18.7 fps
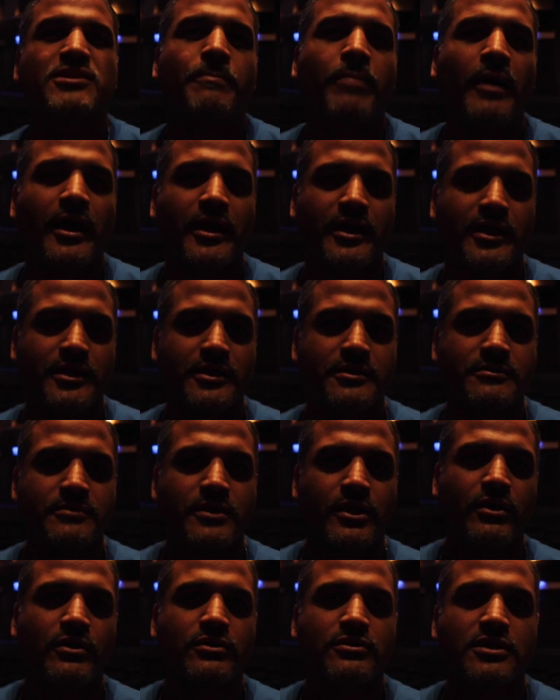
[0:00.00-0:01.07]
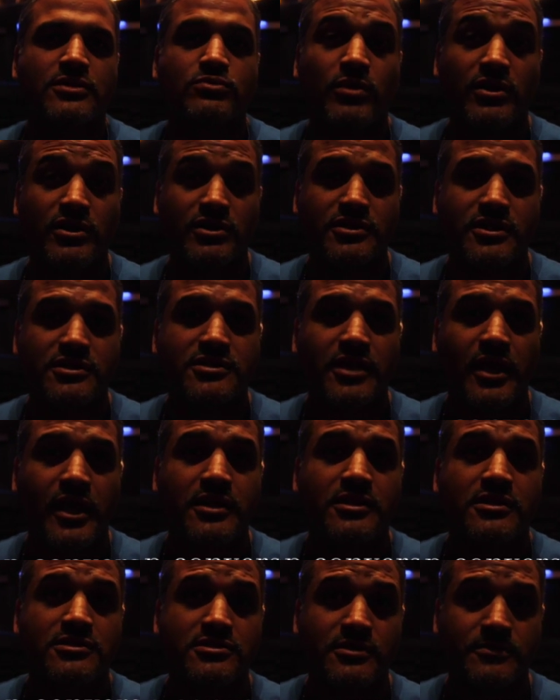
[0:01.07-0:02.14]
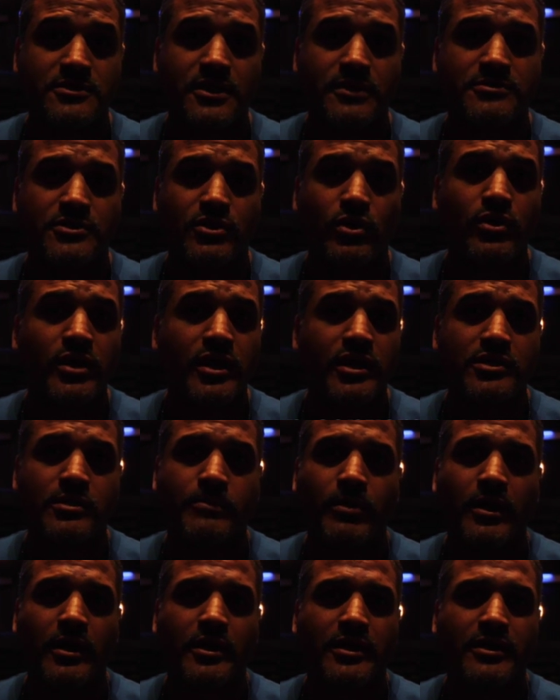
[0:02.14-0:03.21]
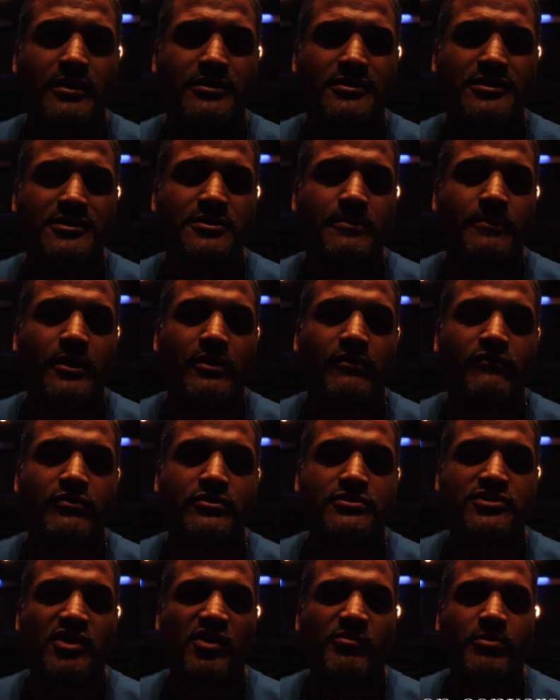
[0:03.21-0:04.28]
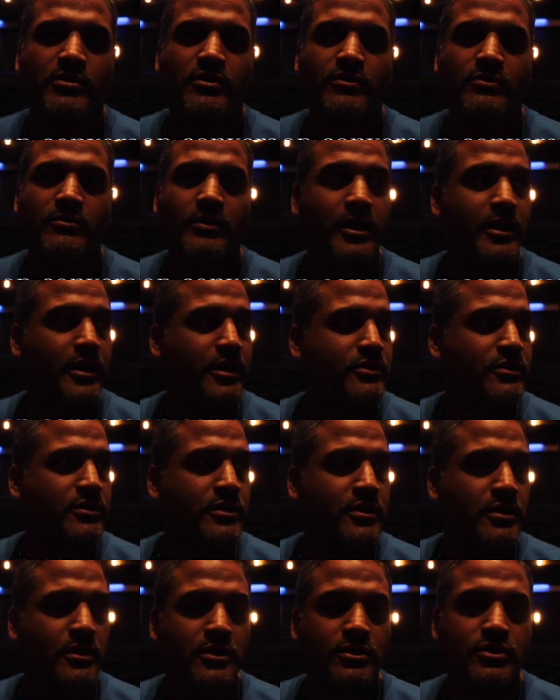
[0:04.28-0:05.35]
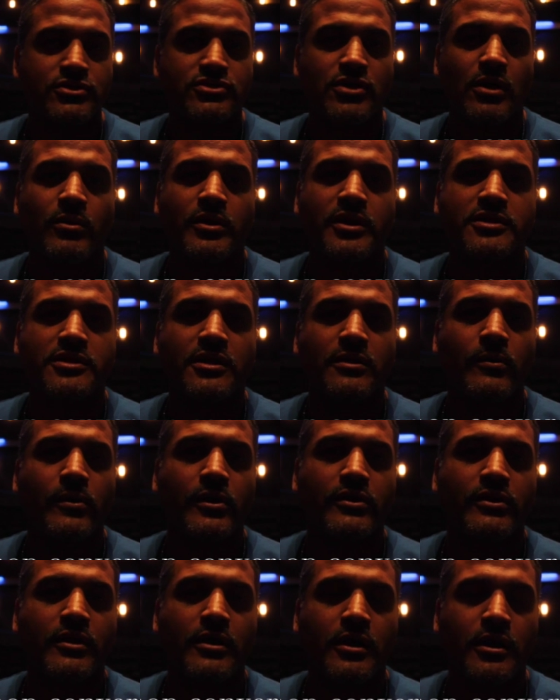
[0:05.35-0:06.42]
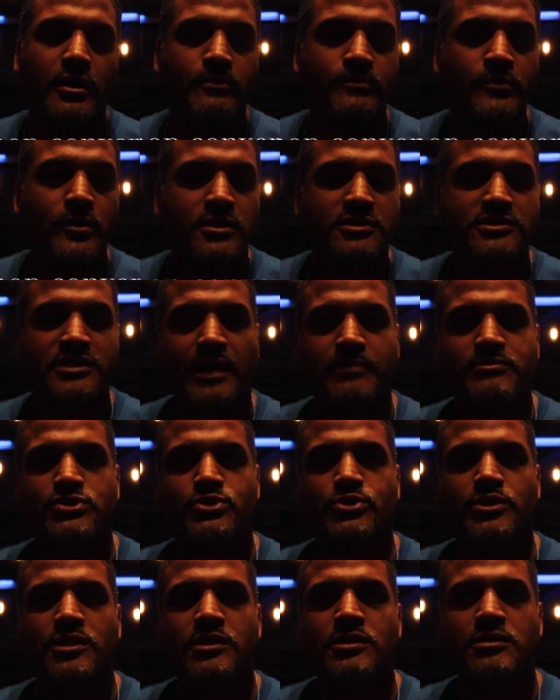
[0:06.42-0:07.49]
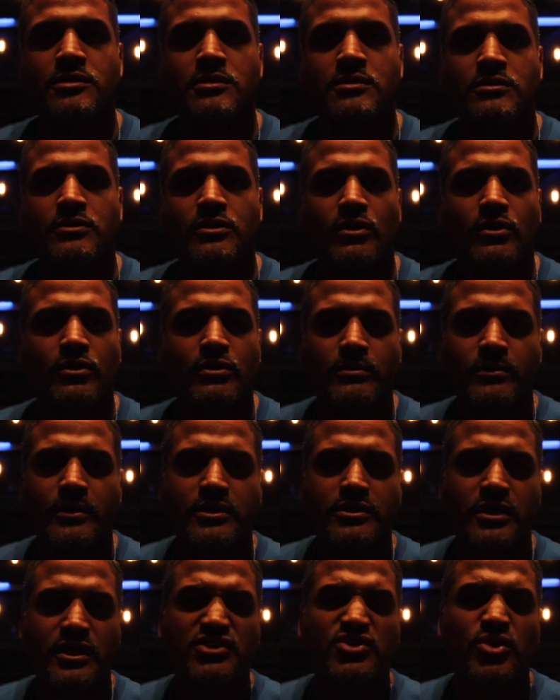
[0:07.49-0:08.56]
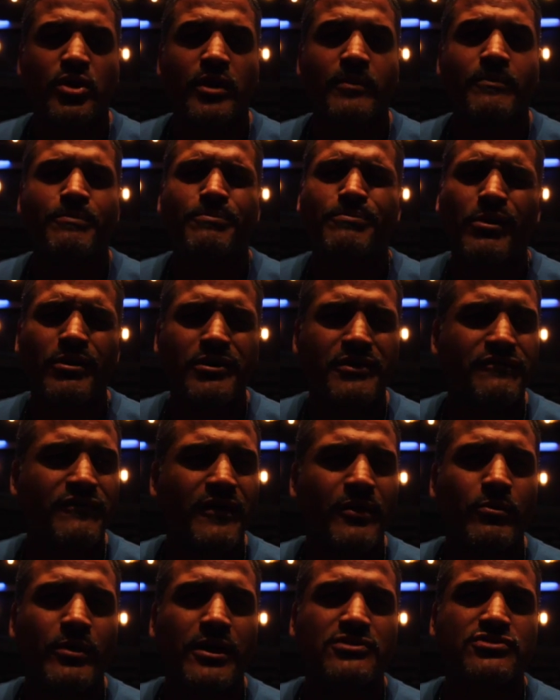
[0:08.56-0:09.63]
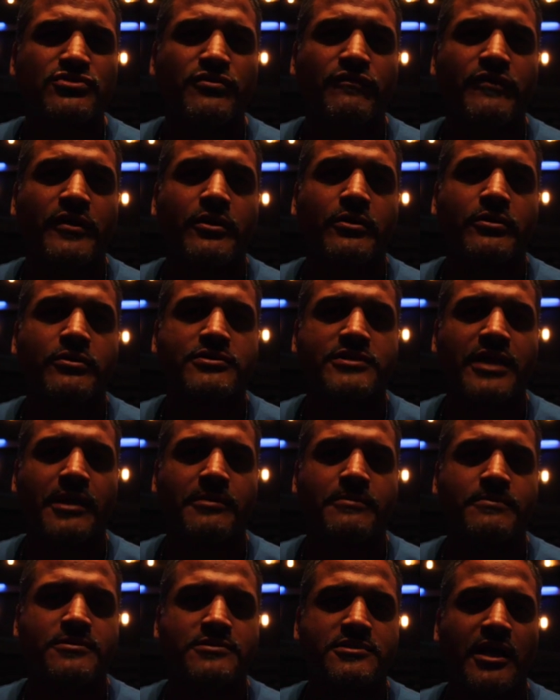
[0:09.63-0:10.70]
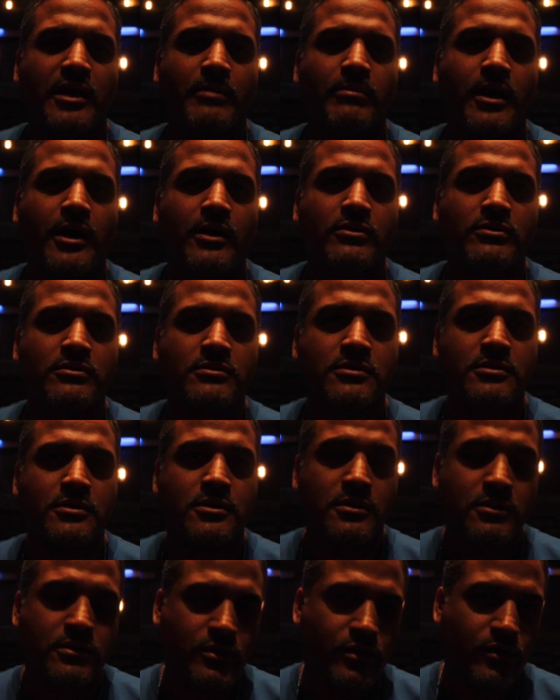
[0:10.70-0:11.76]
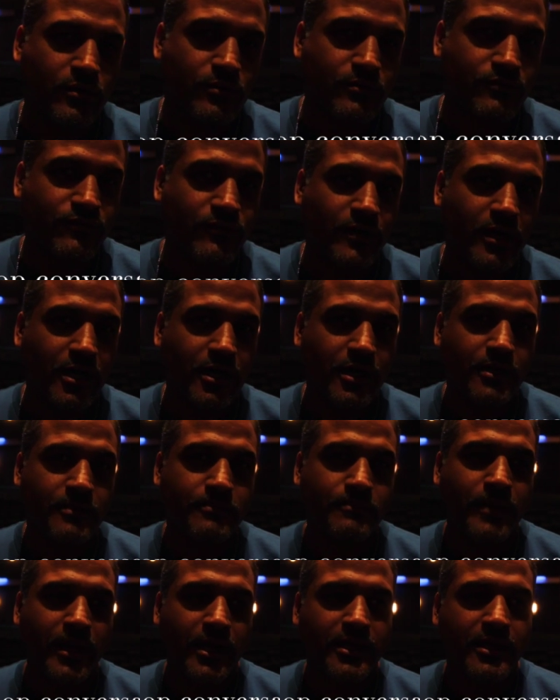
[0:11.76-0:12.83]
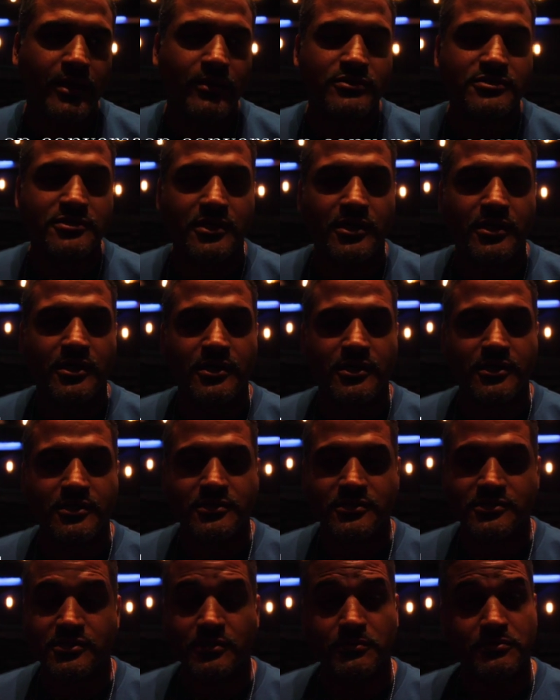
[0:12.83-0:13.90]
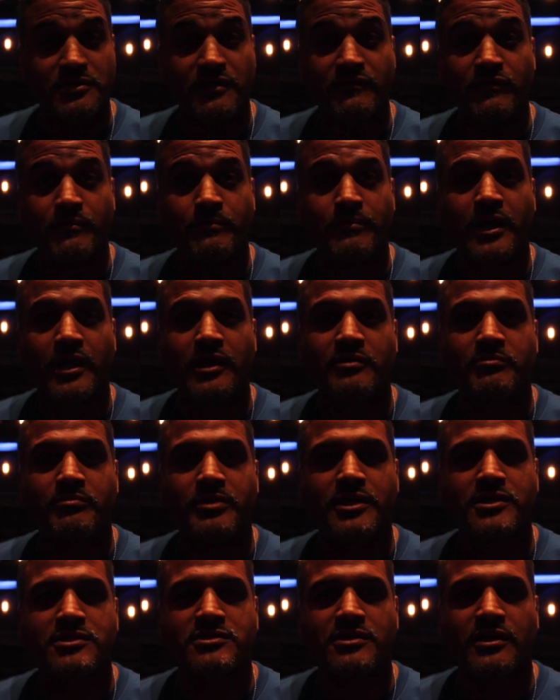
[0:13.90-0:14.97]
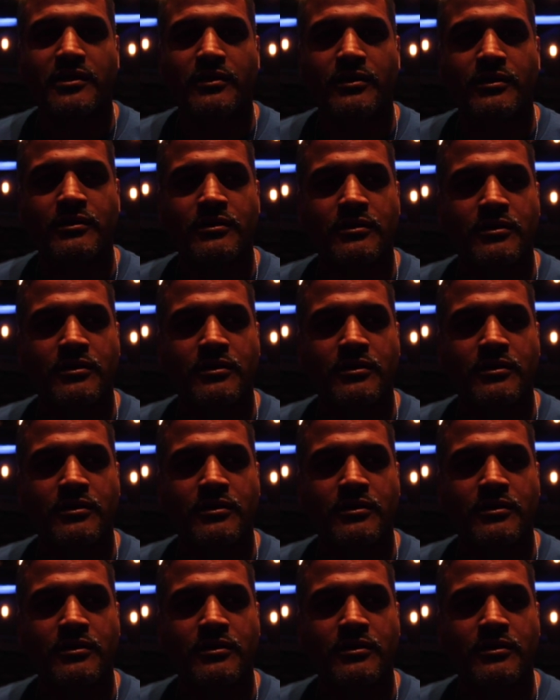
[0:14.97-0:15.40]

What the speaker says: the pocket. You know, that's one of the things that he does sometimes. He'll get in the pocket. It doesn't matter if you're softball or right hand. You saw what he did with Zab Judah. You know, it took him probably five rounds to figure Zab out. You know, Pacquiao's a different kind of beast than